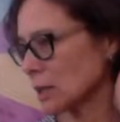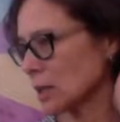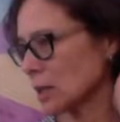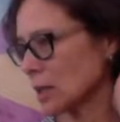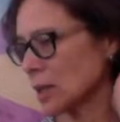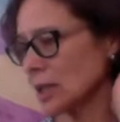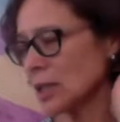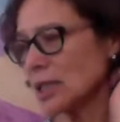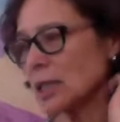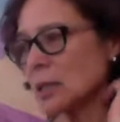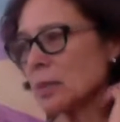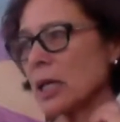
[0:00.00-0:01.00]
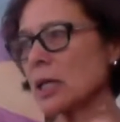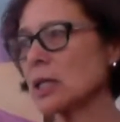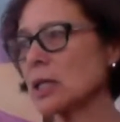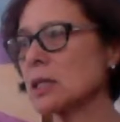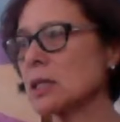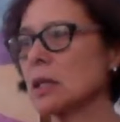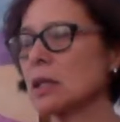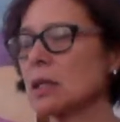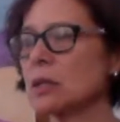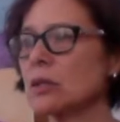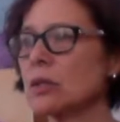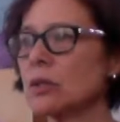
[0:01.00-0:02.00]
He needed space
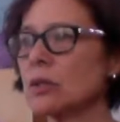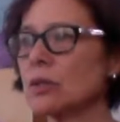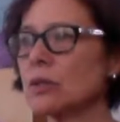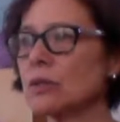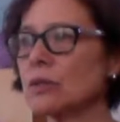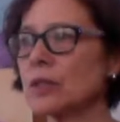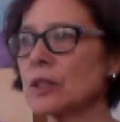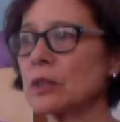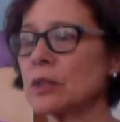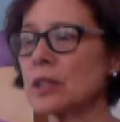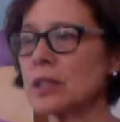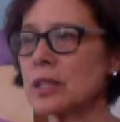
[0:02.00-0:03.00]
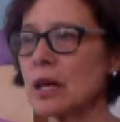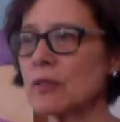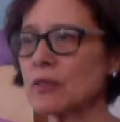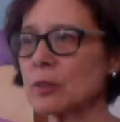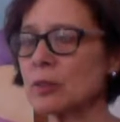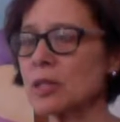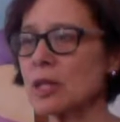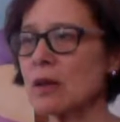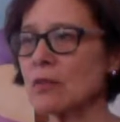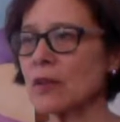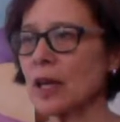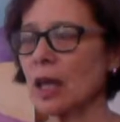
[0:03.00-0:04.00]
to figure things out for himself.
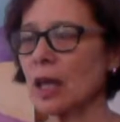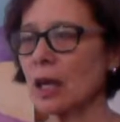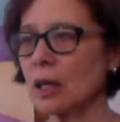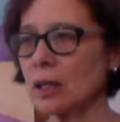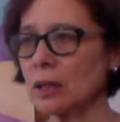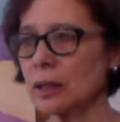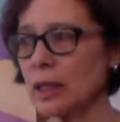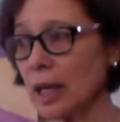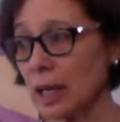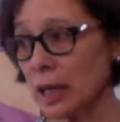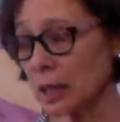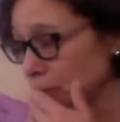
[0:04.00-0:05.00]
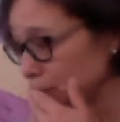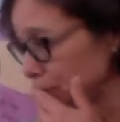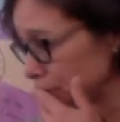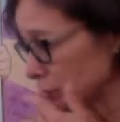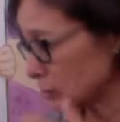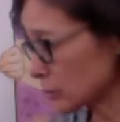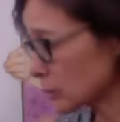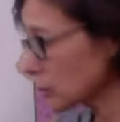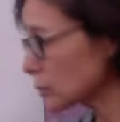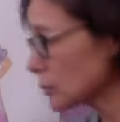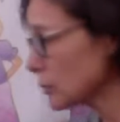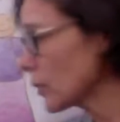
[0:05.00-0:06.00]
And I
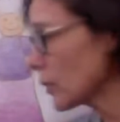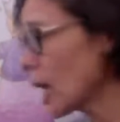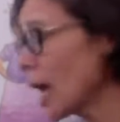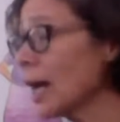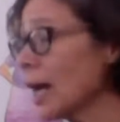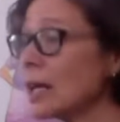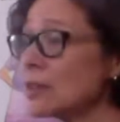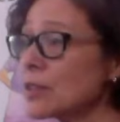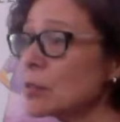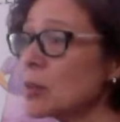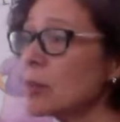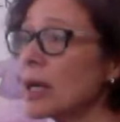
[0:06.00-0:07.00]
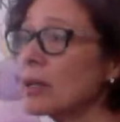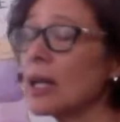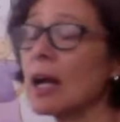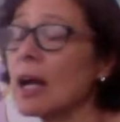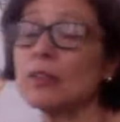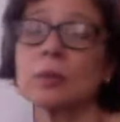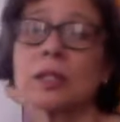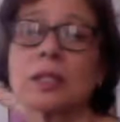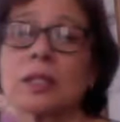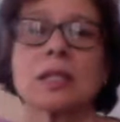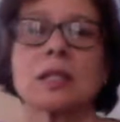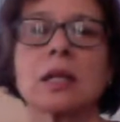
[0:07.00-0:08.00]
asked him about it afterwards. I
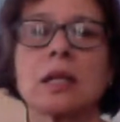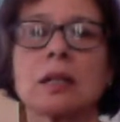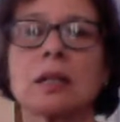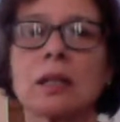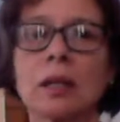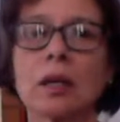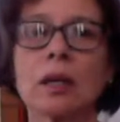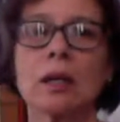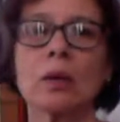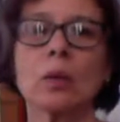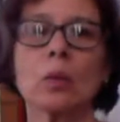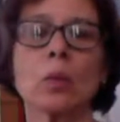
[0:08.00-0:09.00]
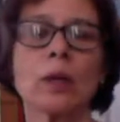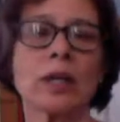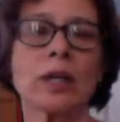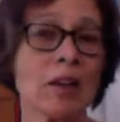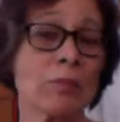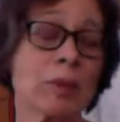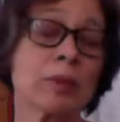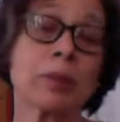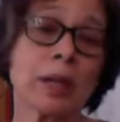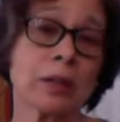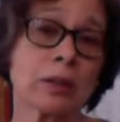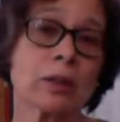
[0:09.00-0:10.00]
said, would it have been
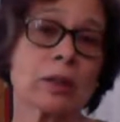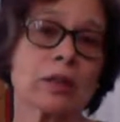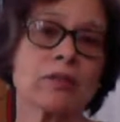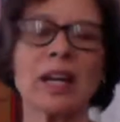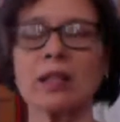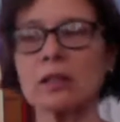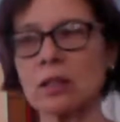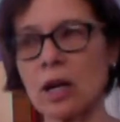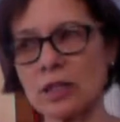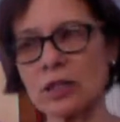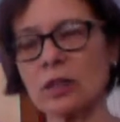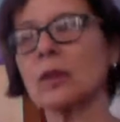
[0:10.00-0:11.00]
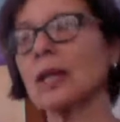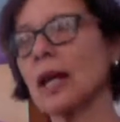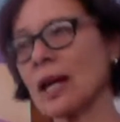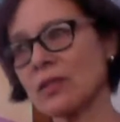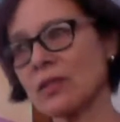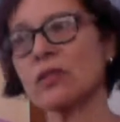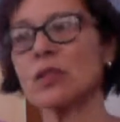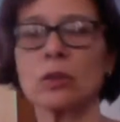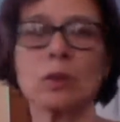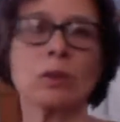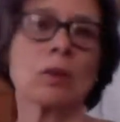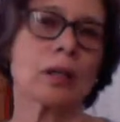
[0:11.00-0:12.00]
better if I had talked to you and asked
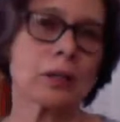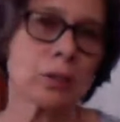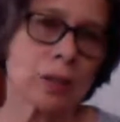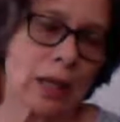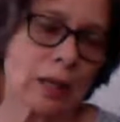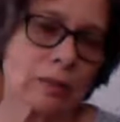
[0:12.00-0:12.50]
you, are you gay?